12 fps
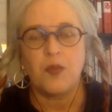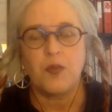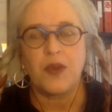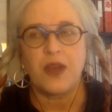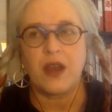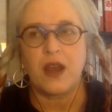
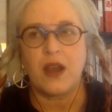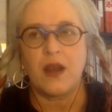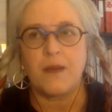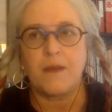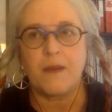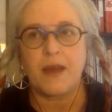But
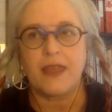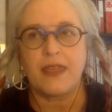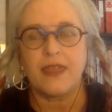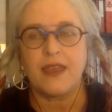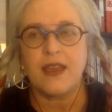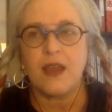I
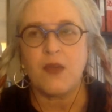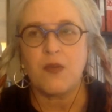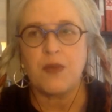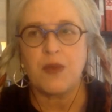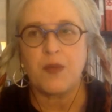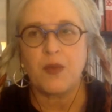think I
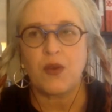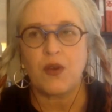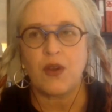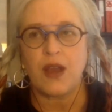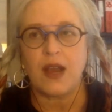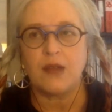
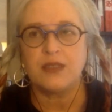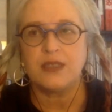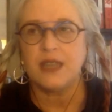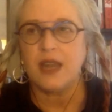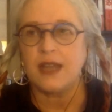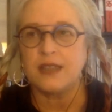remember I was in
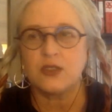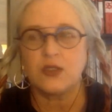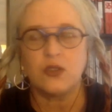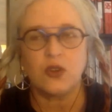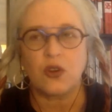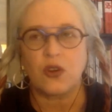high
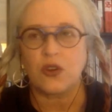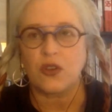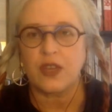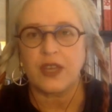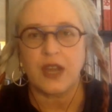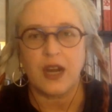school or
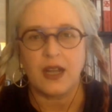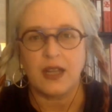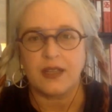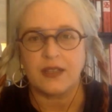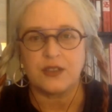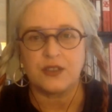early
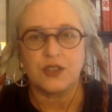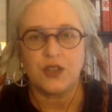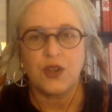college